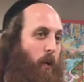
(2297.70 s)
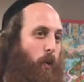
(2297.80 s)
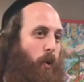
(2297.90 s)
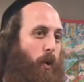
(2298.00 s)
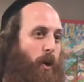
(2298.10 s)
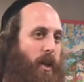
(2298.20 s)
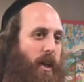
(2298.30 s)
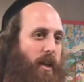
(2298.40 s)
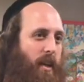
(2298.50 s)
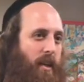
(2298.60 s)
We're
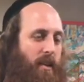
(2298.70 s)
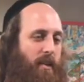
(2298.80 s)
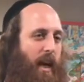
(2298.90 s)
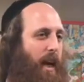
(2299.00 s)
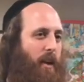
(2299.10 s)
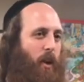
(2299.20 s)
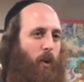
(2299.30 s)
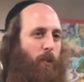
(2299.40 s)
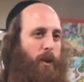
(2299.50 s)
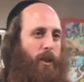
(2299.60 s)
working. I don't know
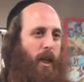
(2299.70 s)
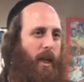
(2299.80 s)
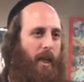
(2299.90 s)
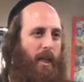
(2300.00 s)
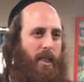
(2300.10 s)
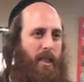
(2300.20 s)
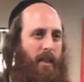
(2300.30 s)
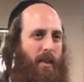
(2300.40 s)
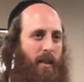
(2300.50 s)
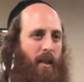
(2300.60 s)
who Mashiach is.
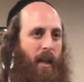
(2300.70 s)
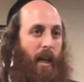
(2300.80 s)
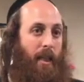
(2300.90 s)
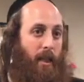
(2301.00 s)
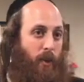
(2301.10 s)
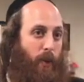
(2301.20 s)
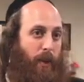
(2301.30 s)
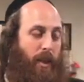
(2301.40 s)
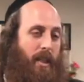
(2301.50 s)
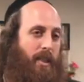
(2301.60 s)
And the
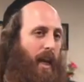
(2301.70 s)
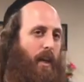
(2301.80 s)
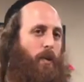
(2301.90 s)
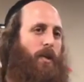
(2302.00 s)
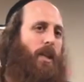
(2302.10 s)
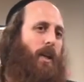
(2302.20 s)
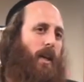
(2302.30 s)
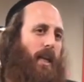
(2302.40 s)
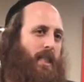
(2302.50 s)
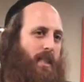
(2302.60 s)
truth is, I couldn't care
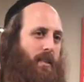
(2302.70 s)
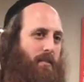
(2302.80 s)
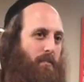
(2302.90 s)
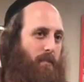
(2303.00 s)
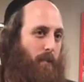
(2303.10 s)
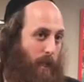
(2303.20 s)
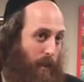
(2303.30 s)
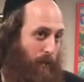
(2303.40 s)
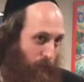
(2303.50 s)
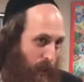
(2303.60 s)
less.
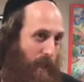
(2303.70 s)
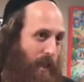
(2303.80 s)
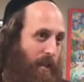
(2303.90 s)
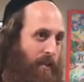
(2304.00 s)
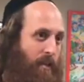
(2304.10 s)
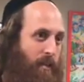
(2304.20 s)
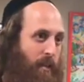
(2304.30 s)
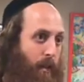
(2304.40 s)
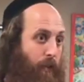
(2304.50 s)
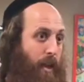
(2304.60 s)
Like, really.
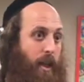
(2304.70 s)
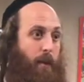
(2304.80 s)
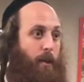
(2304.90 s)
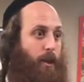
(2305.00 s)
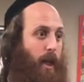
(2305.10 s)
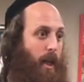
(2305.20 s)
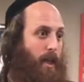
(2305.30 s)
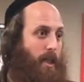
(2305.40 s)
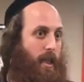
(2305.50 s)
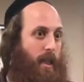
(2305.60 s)
If I hear Mashiach
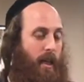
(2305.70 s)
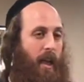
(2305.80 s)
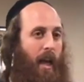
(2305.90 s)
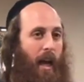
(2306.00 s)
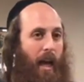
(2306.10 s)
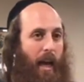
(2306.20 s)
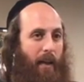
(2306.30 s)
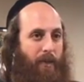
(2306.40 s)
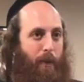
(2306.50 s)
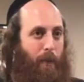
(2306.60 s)
is here, I have the